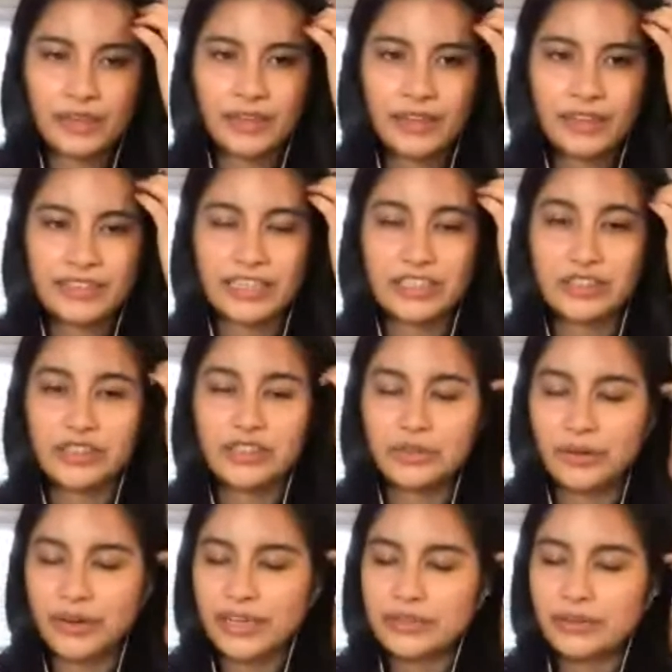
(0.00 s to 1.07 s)
it's actually a
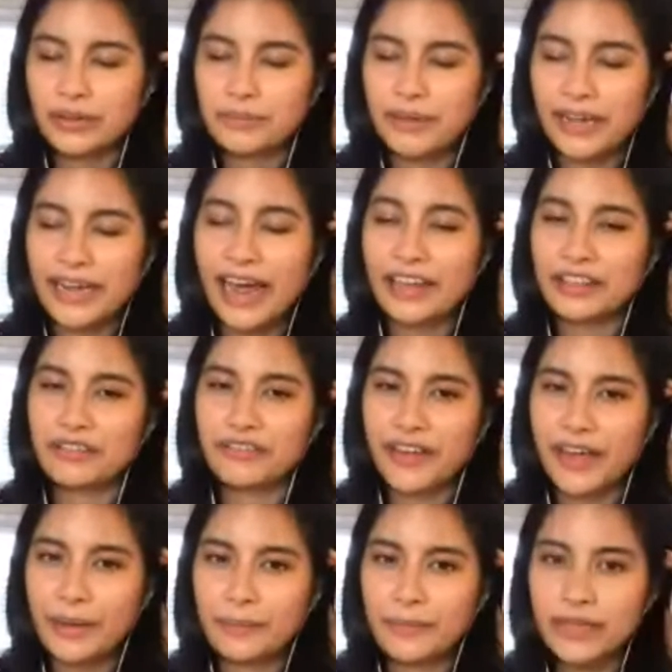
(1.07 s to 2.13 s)
story told by Kathy
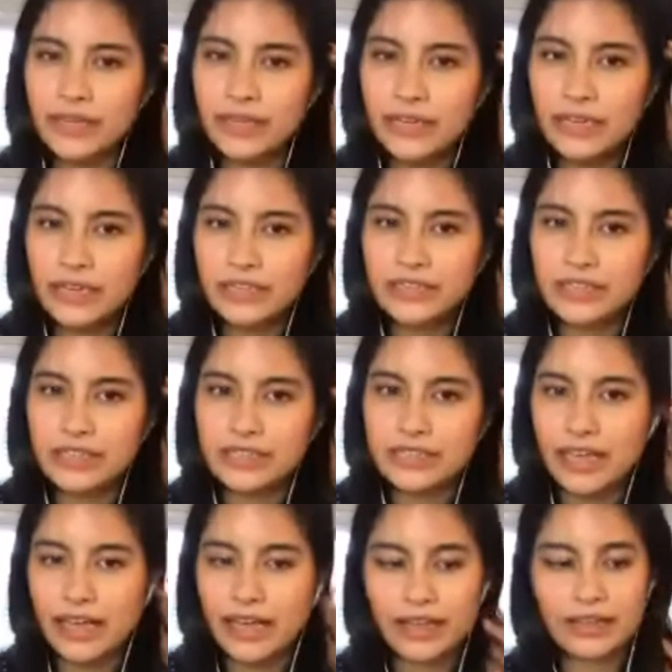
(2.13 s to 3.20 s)
Pham. She's
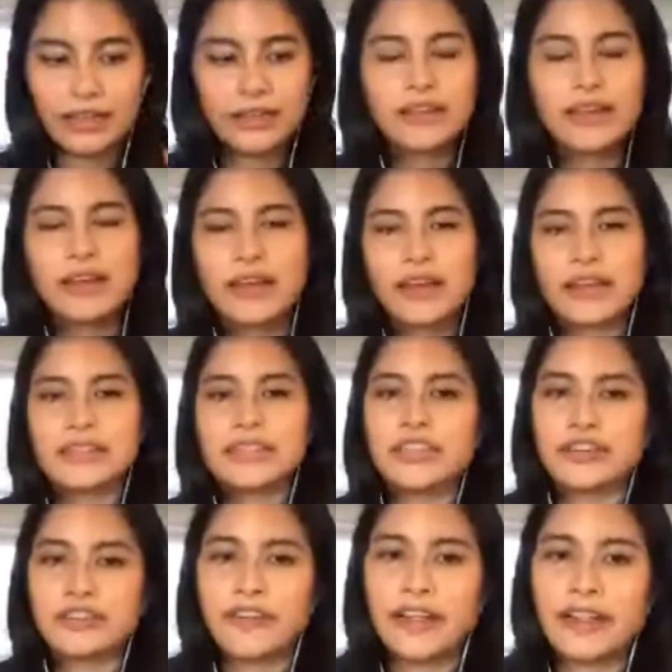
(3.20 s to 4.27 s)
uh, a
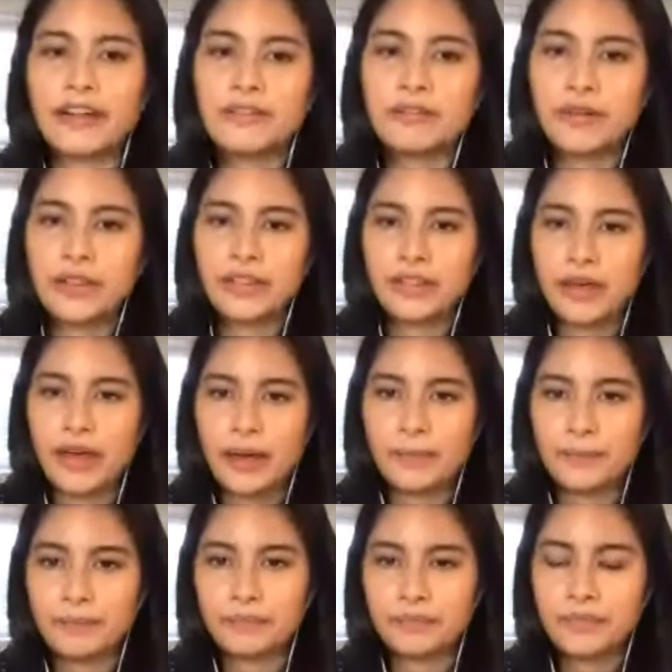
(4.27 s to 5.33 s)
senior fellow with,
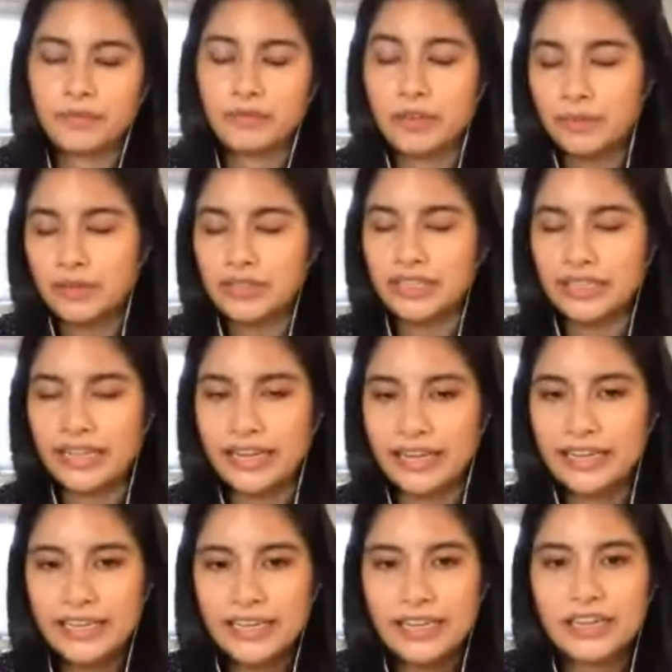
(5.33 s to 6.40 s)
um, with Mozilla,
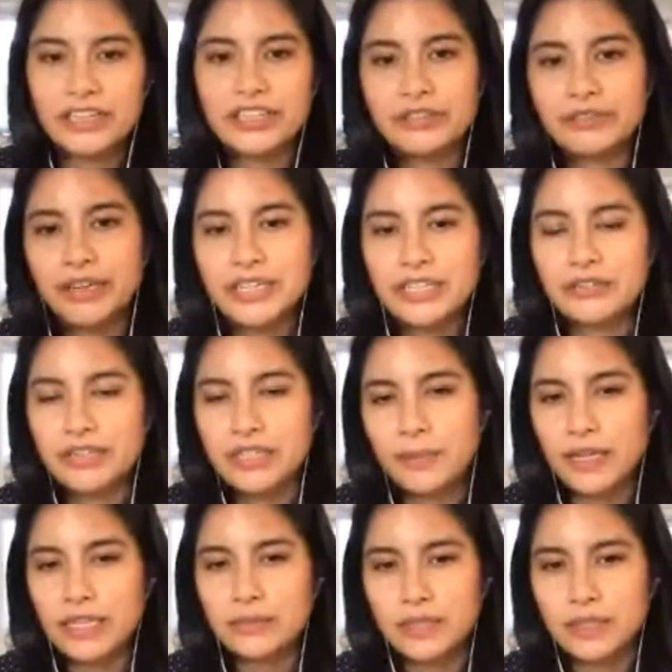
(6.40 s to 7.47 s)
and she runs the
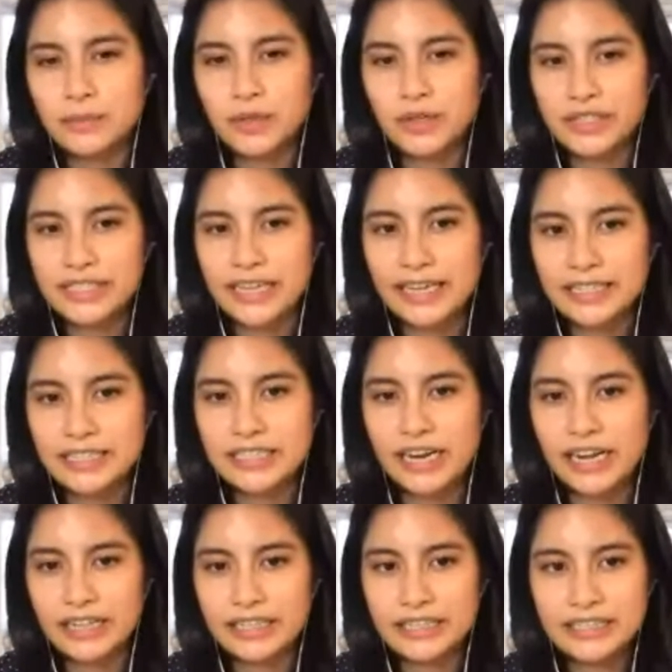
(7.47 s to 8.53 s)
Responsible Computer Science
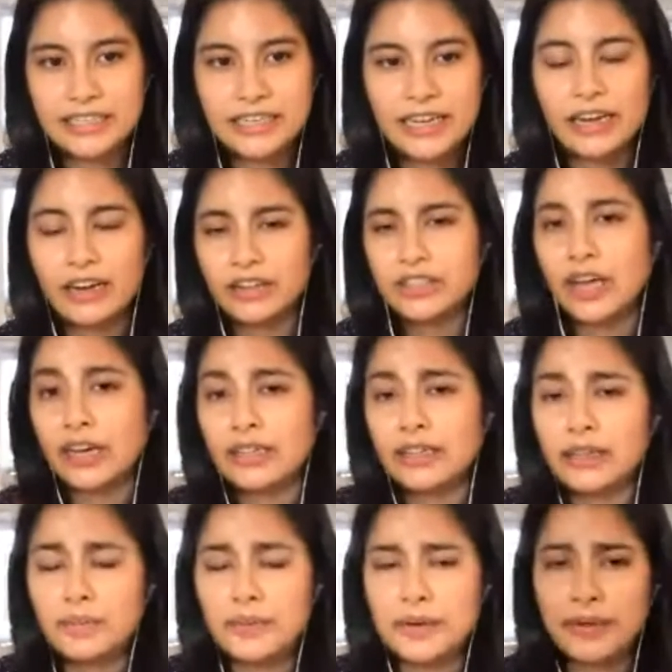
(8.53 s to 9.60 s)
Challenge. And I'll talk a
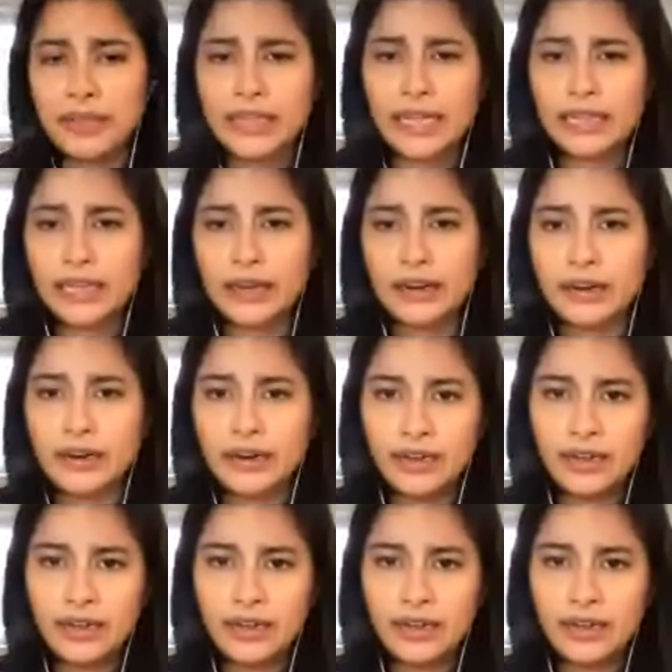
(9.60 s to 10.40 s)
little bit about that later.